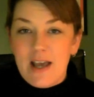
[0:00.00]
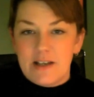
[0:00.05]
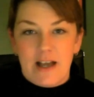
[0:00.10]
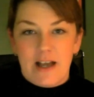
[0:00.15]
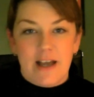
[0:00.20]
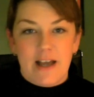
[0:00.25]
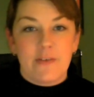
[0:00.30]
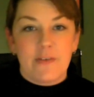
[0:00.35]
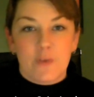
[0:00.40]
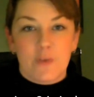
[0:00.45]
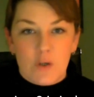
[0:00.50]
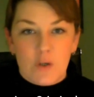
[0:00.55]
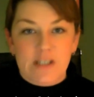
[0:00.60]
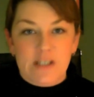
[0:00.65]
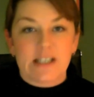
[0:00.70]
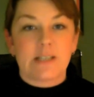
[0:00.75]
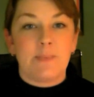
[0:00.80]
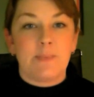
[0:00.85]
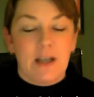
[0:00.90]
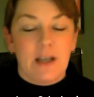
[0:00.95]
and of course
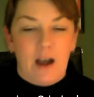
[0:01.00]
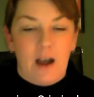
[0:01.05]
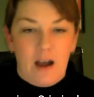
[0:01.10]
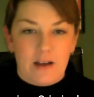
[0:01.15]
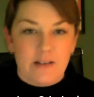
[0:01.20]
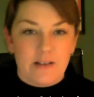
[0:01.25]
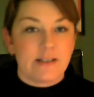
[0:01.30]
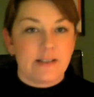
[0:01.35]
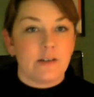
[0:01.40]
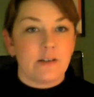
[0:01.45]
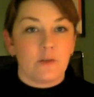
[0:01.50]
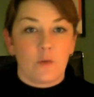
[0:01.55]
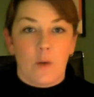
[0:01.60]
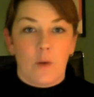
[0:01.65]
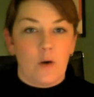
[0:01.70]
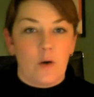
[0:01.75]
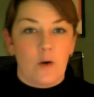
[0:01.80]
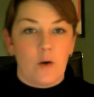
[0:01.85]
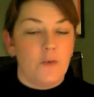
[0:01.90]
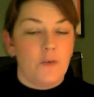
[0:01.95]
it's because quite
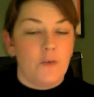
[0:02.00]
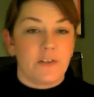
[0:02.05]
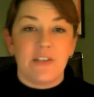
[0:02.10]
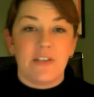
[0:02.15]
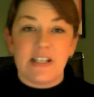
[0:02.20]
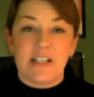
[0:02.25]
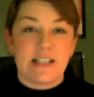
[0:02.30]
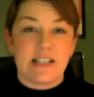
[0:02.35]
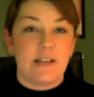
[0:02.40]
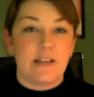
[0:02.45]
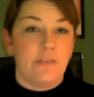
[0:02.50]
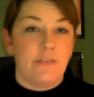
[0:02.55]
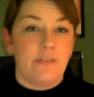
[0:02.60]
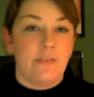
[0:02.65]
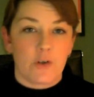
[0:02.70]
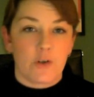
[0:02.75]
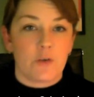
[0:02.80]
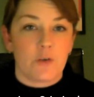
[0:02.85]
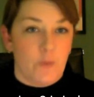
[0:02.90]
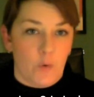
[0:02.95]
often this is the
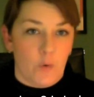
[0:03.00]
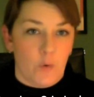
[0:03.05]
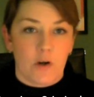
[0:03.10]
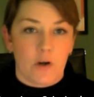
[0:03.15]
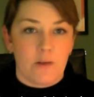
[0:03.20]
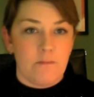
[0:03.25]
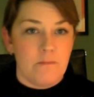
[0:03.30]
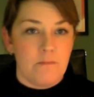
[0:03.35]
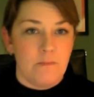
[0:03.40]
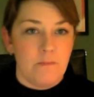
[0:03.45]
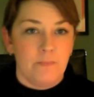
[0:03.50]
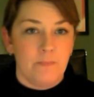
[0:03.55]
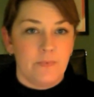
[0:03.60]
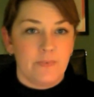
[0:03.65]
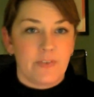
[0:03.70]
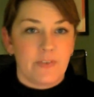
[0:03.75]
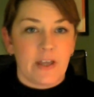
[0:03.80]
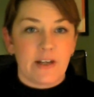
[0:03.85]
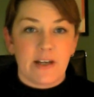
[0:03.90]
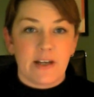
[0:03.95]
first forum
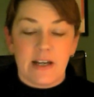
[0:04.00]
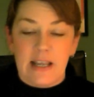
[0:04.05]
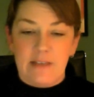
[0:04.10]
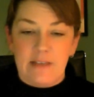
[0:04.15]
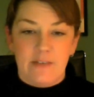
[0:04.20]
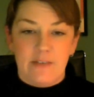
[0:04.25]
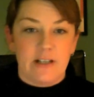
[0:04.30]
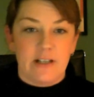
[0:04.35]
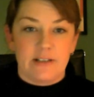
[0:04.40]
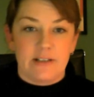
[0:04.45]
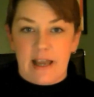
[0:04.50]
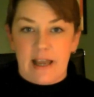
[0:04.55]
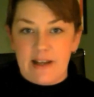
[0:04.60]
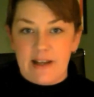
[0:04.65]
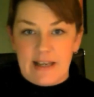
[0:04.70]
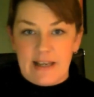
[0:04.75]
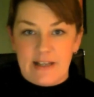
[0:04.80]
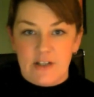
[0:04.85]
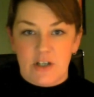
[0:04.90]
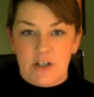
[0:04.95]
that even at that
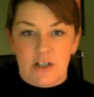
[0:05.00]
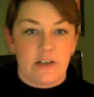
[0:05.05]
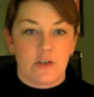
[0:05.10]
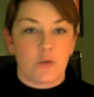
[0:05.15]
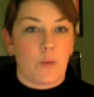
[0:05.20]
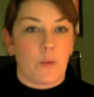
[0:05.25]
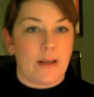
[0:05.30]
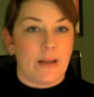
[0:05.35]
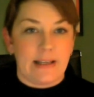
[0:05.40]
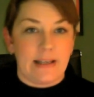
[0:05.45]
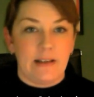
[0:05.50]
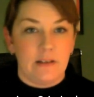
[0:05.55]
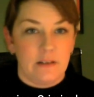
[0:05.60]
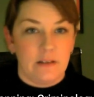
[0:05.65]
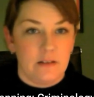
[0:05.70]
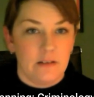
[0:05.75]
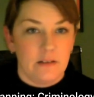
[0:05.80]
age, at 20,